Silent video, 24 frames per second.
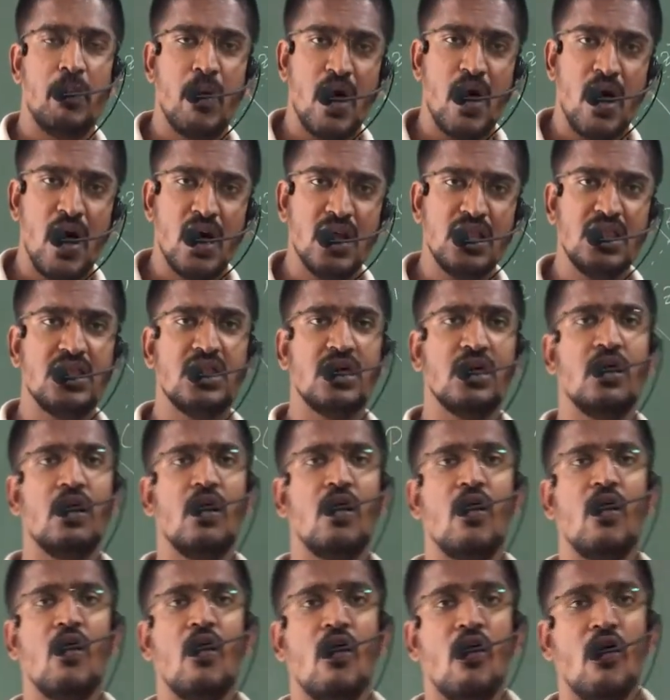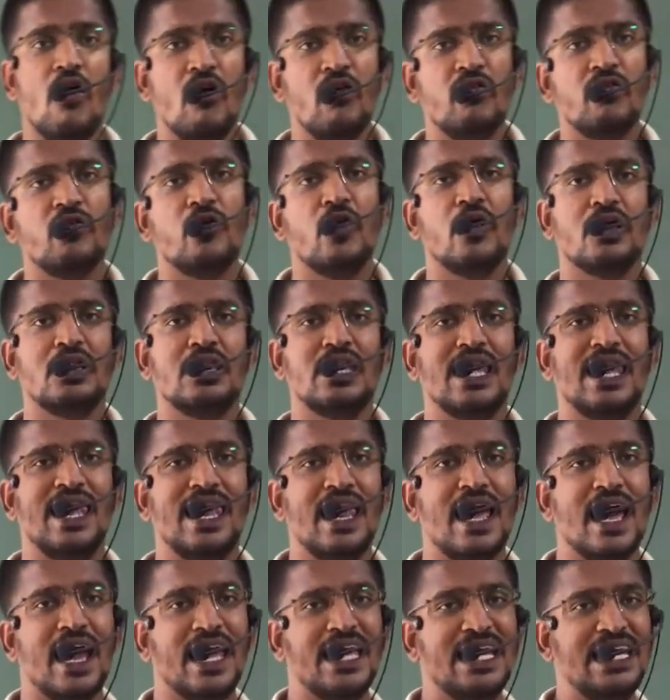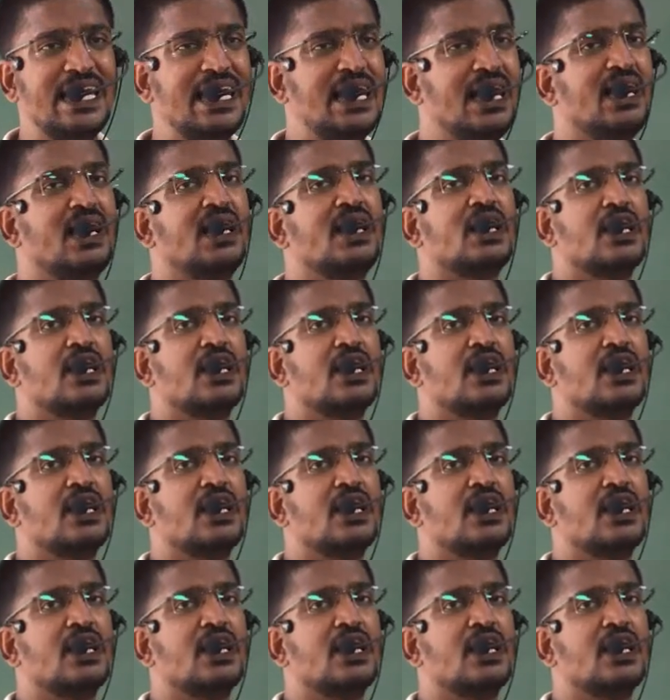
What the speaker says: path of the line